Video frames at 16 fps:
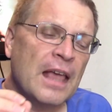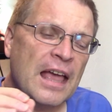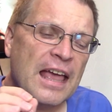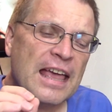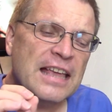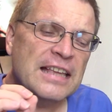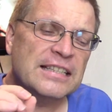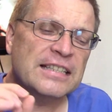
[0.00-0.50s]

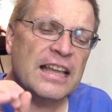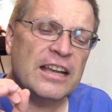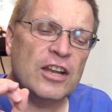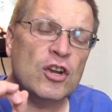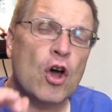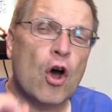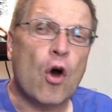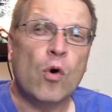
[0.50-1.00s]
is that
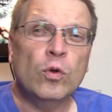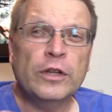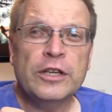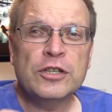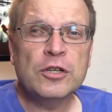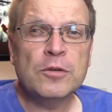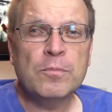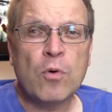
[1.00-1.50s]
it only
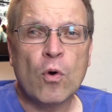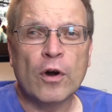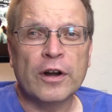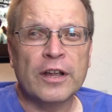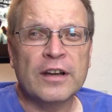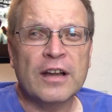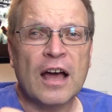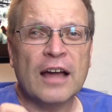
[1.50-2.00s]

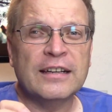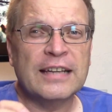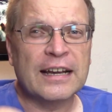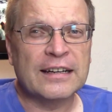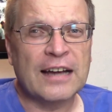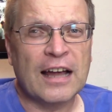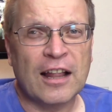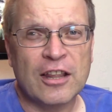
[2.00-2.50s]
supported a
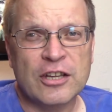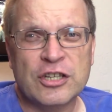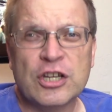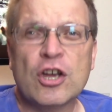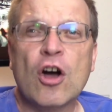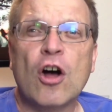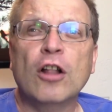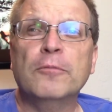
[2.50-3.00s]
technology
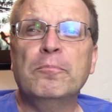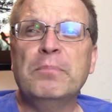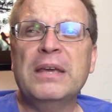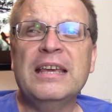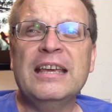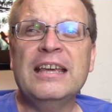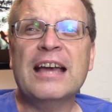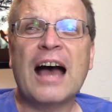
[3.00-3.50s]
called
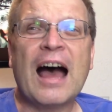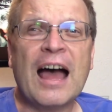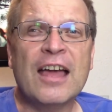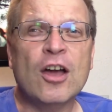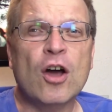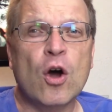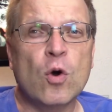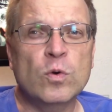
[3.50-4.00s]

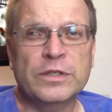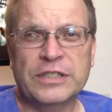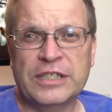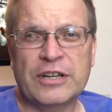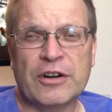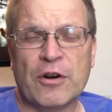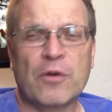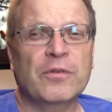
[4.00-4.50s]

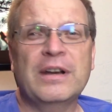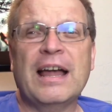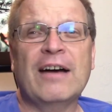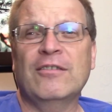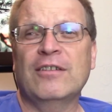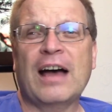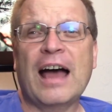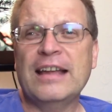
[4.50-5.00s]
PIO0.
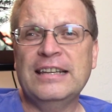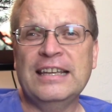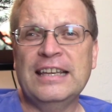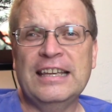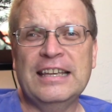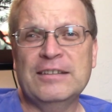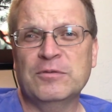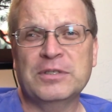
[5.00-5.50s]
Now,
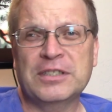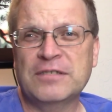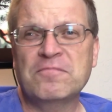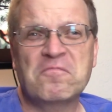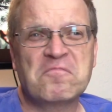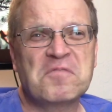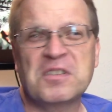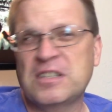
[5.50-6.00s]
IDE was
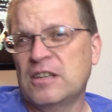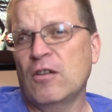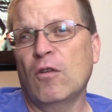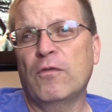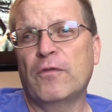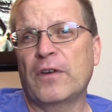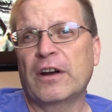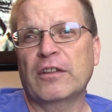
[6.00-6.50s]
still
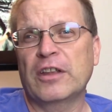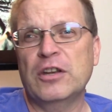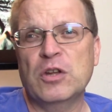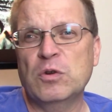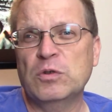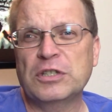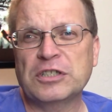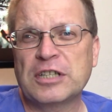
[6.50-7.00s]
fairly
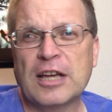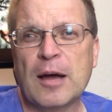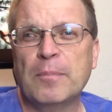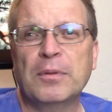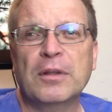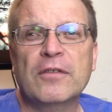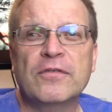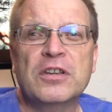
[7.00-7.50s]
new, just a
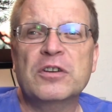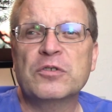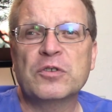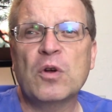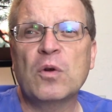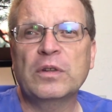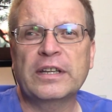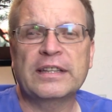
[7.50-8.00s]
couple of years
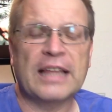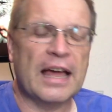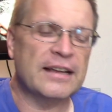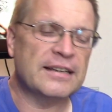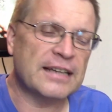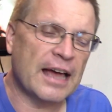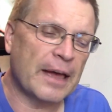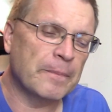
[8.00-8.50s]
old at
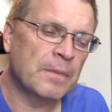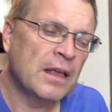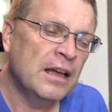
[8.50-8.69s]
that time,